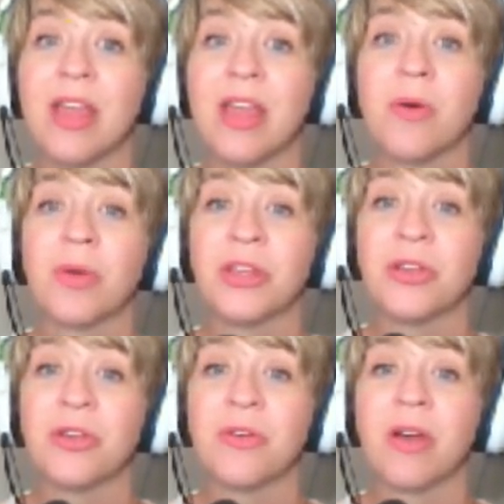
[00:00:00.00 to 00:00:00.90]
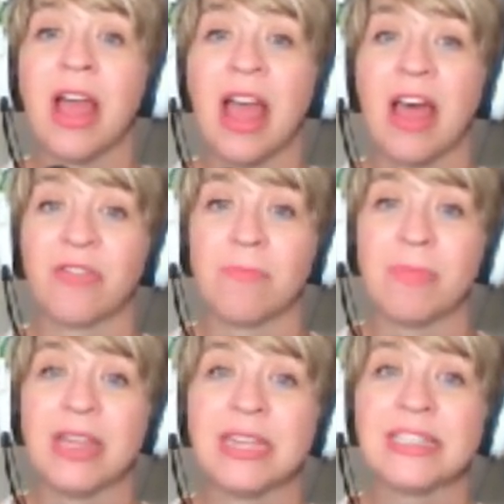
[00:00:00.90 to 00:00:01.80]
When you have the
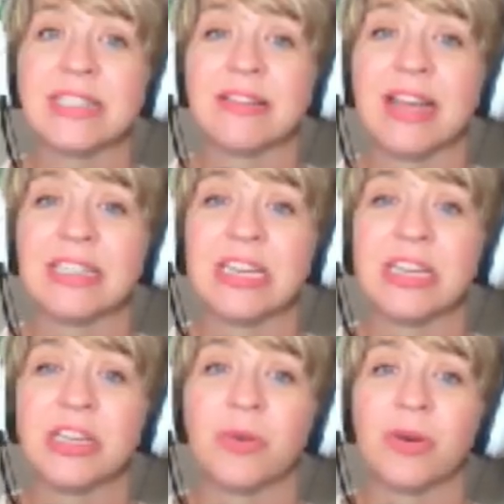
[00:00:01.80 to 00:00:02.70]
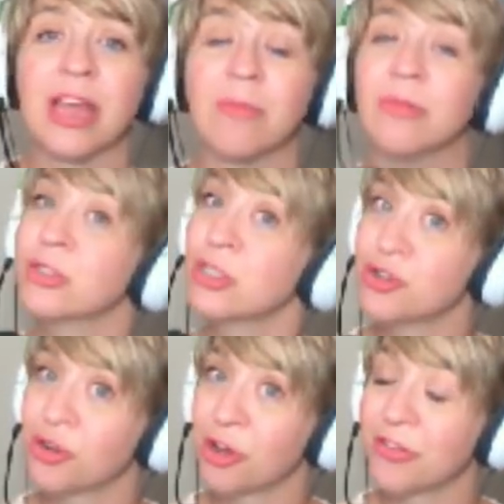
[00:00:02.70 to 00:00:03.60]
pen selected, you are able to
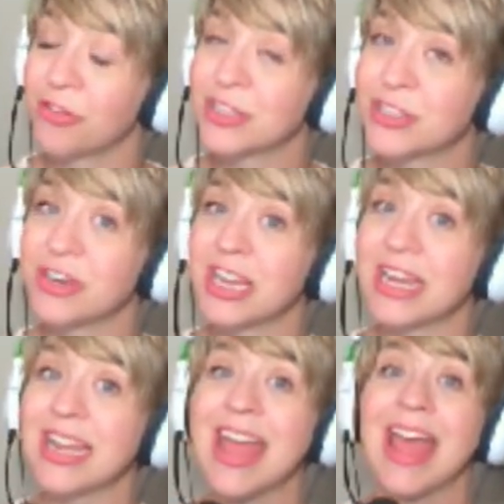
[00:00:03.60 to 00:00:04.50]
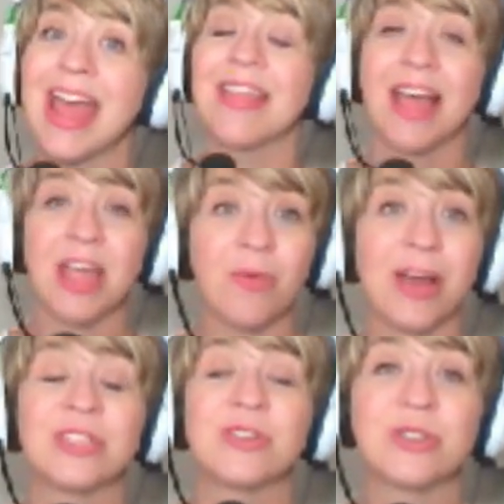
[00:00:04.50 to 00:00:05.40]
draw on the screen, and likewise
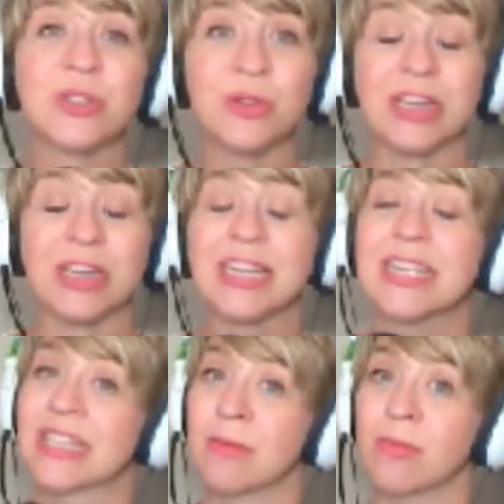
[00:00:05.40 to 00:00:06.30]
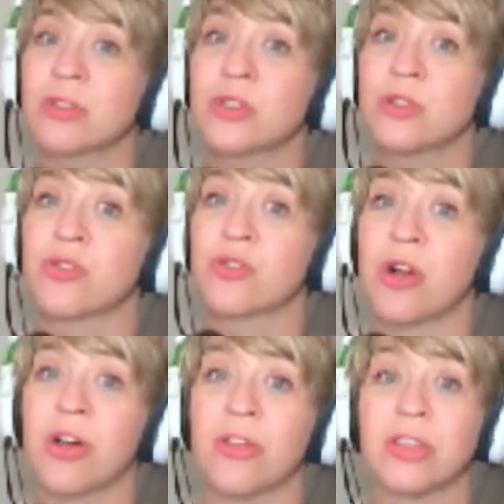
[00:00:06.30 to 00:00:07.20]
your student is able to draw
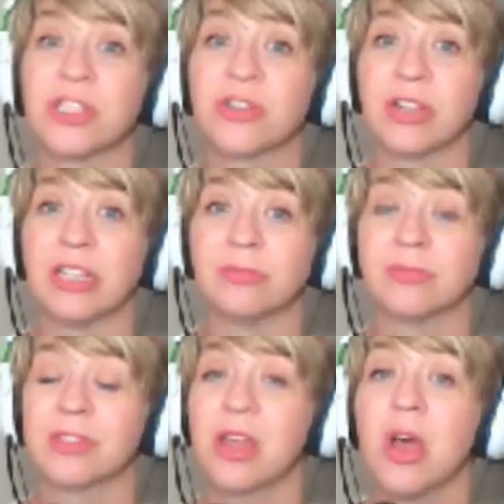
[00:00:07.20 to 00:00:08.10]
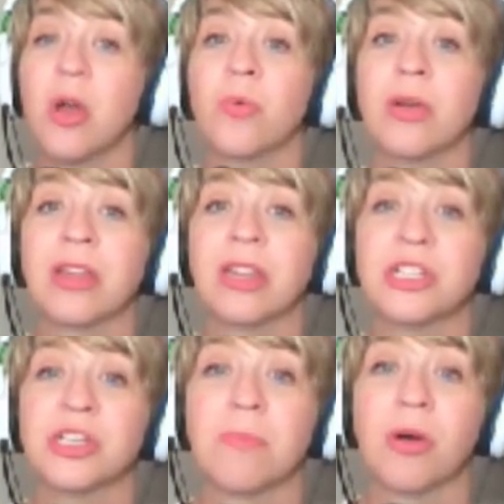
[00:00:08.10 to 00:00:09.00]
on the screen. We're going to
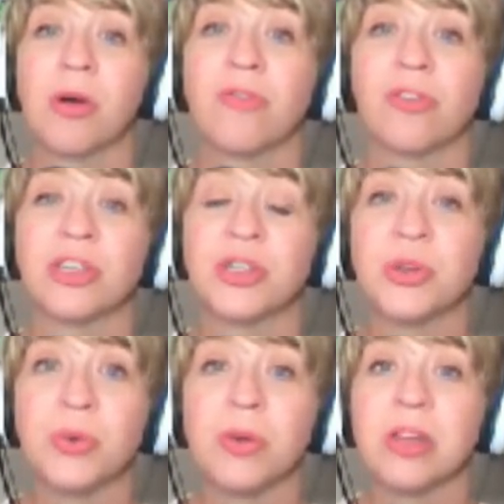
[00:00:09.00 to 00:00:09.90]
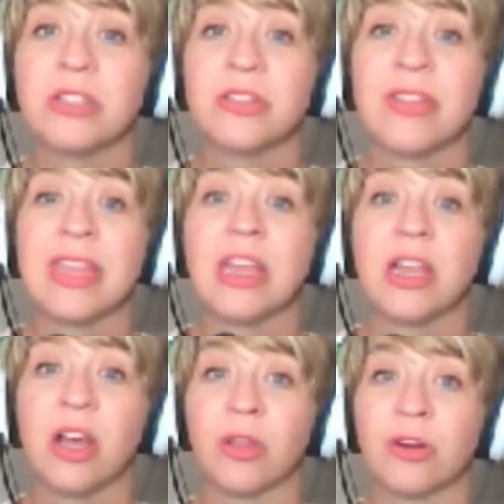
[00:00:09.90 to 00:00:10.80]
jump over to the
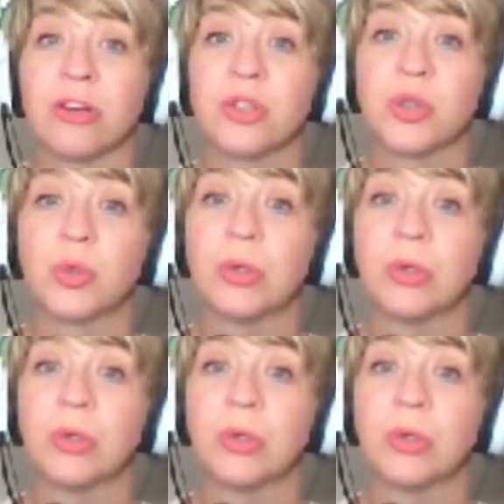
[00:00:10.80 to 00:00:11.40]
color tool